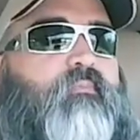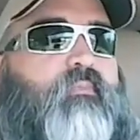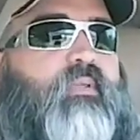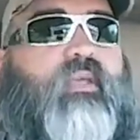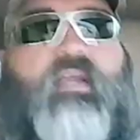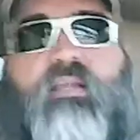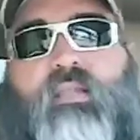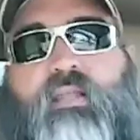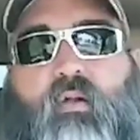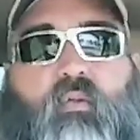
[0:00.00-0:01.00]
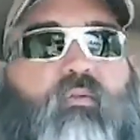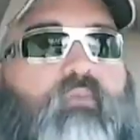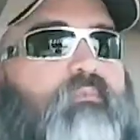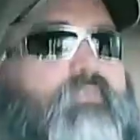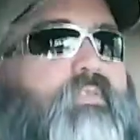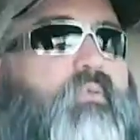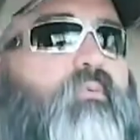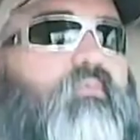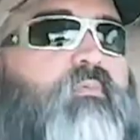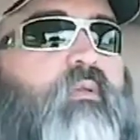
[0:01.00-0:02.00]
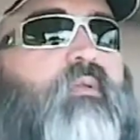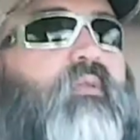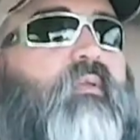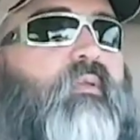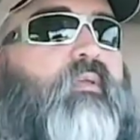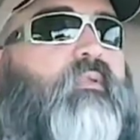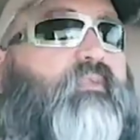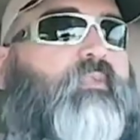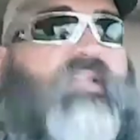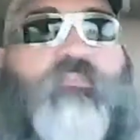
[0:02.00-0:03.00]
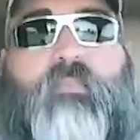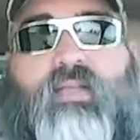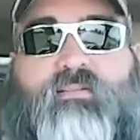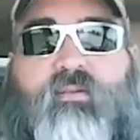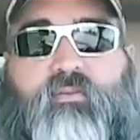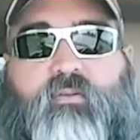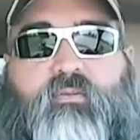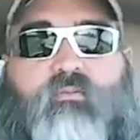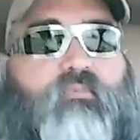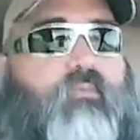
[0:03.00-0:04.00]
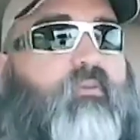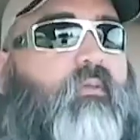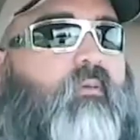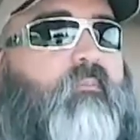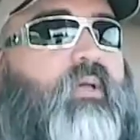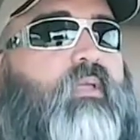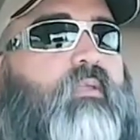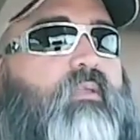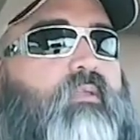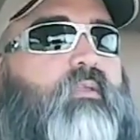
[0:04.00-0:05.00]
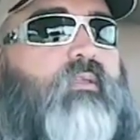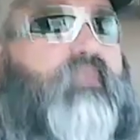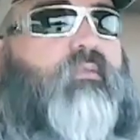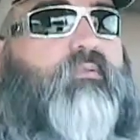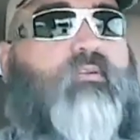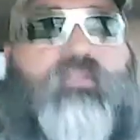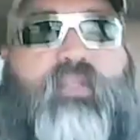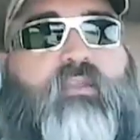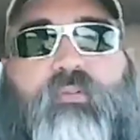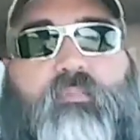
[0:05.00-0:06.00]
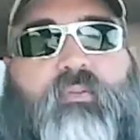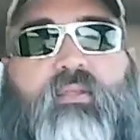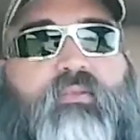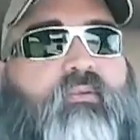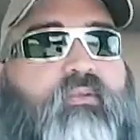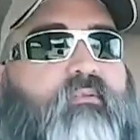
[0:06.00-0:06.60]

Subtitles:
get out of that hole. So that's my scenario. But there's a lot of people out there that